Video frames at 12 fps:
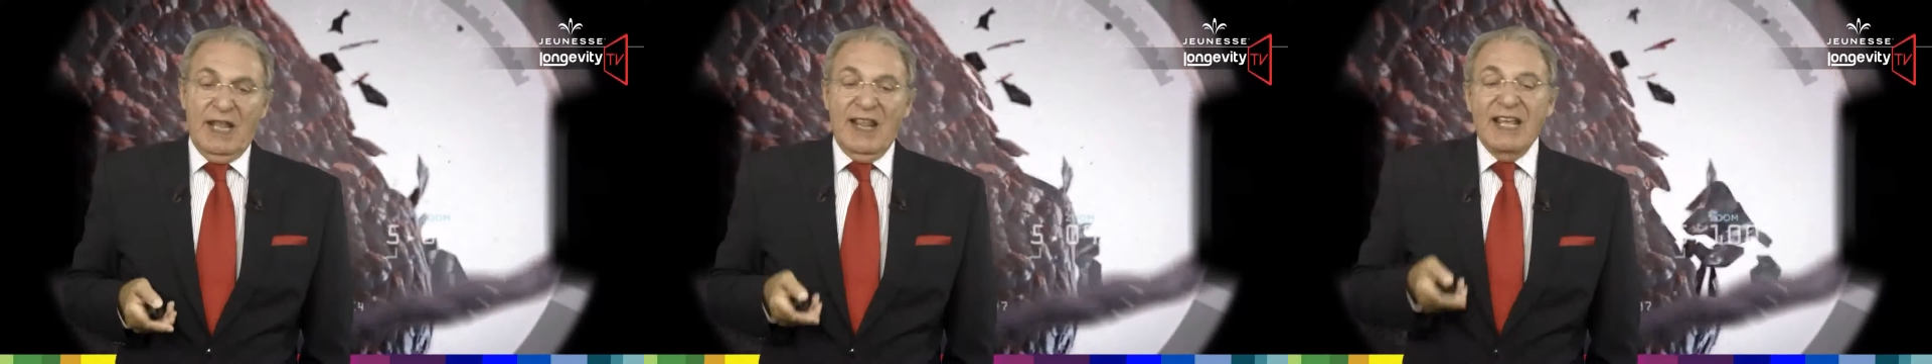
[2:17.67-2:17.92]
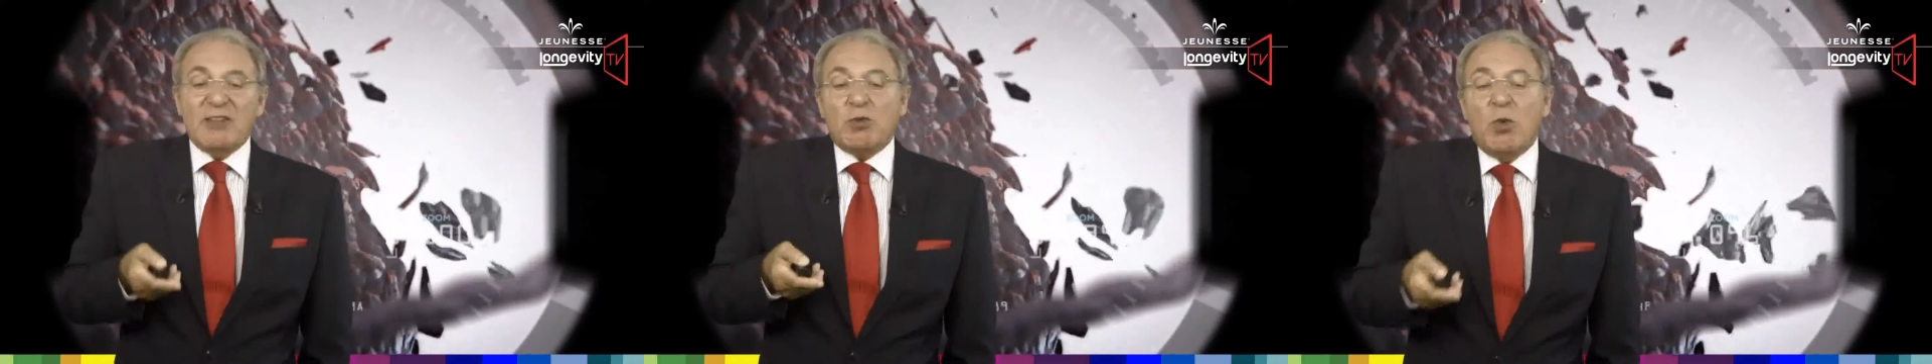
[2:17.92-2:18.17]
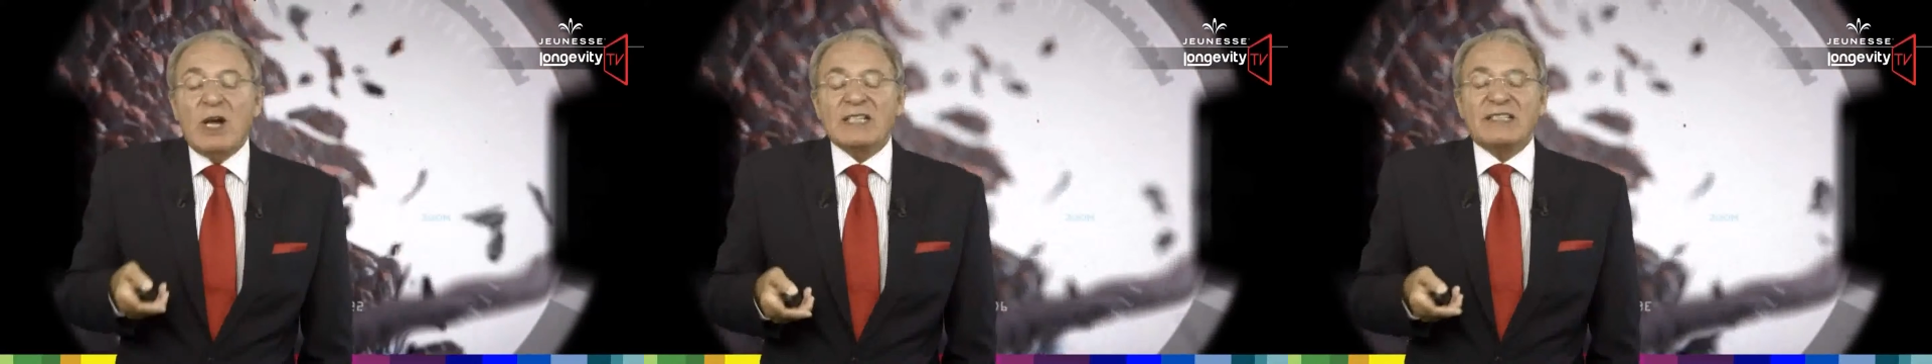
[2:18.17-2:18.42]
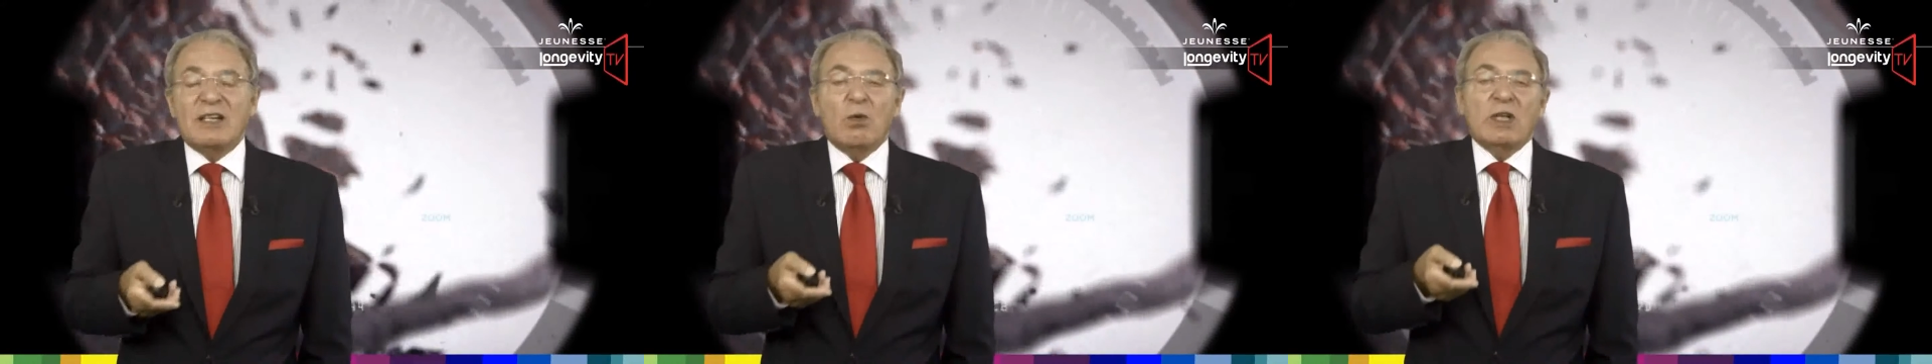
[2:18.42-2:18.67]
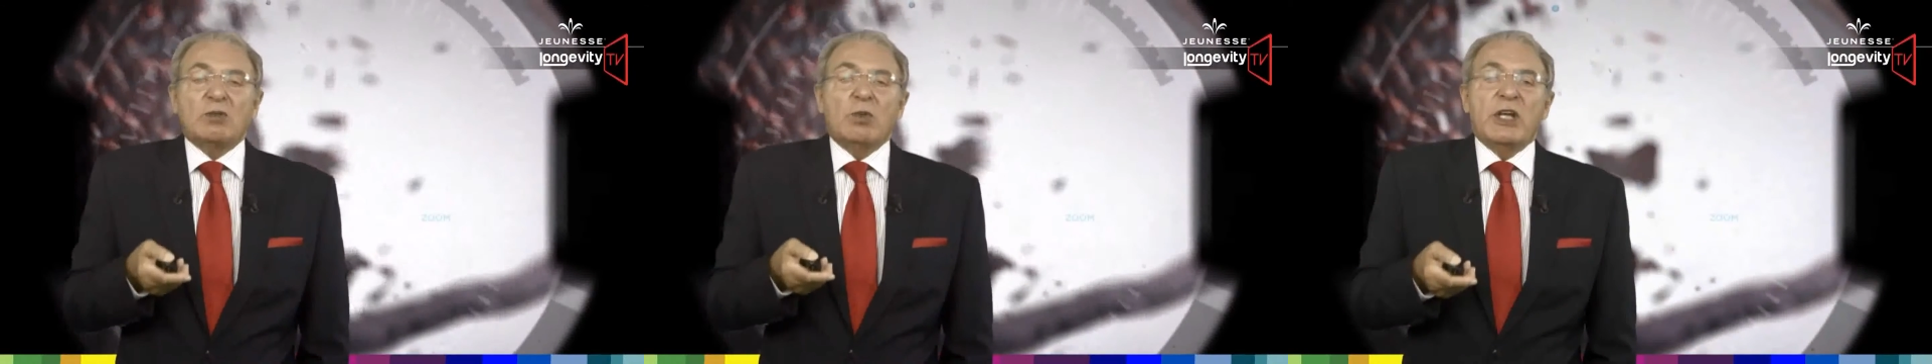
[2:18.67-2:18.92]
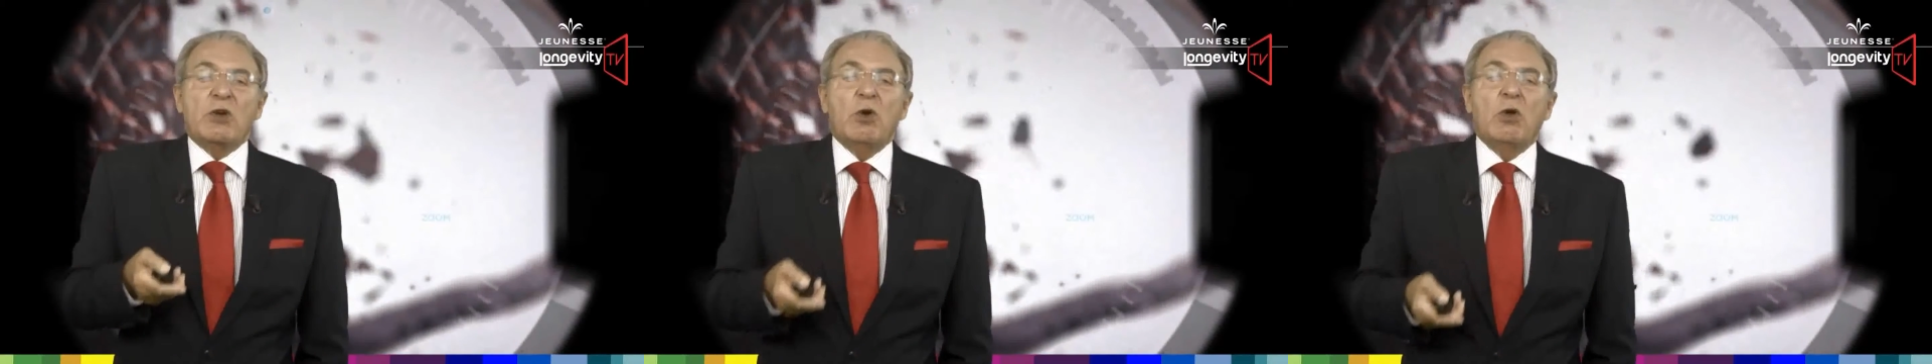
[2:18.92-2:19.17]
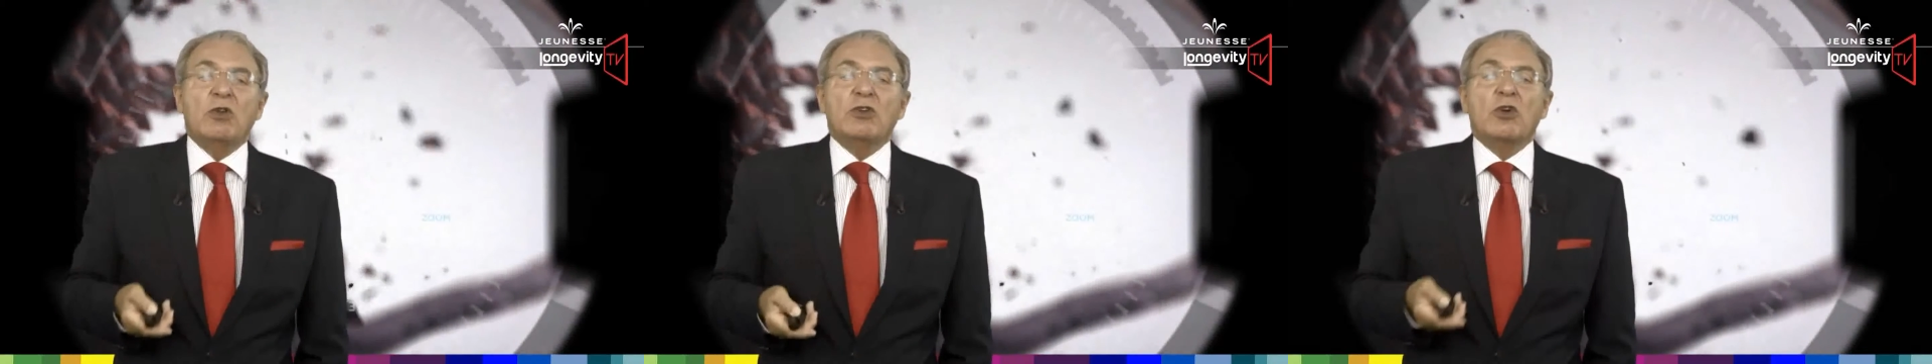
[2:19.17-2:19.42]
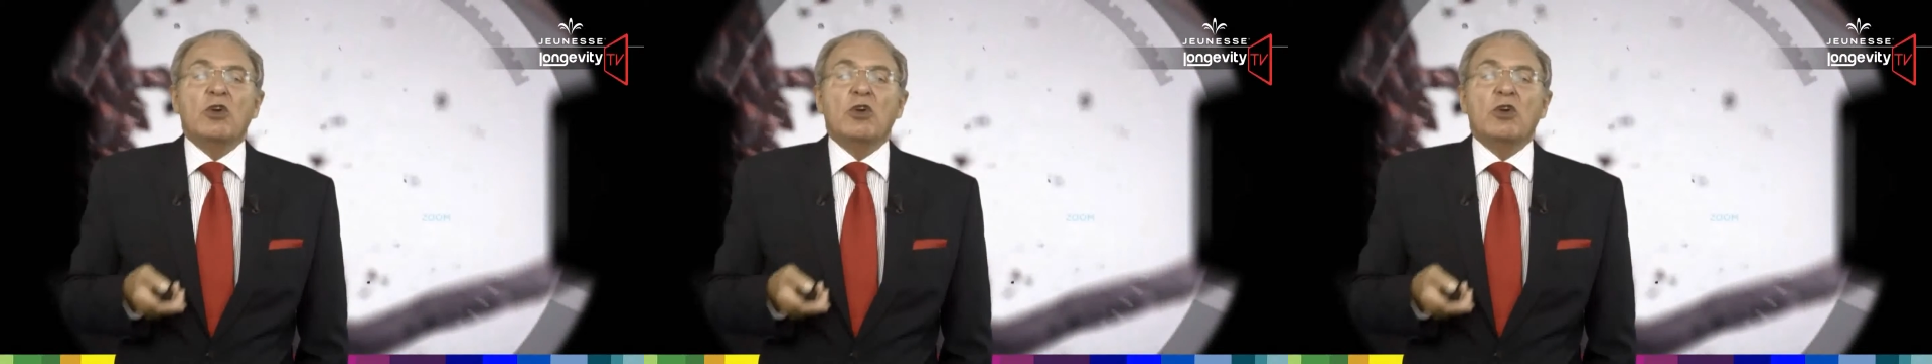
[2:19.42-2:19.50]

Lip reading: It was what we call the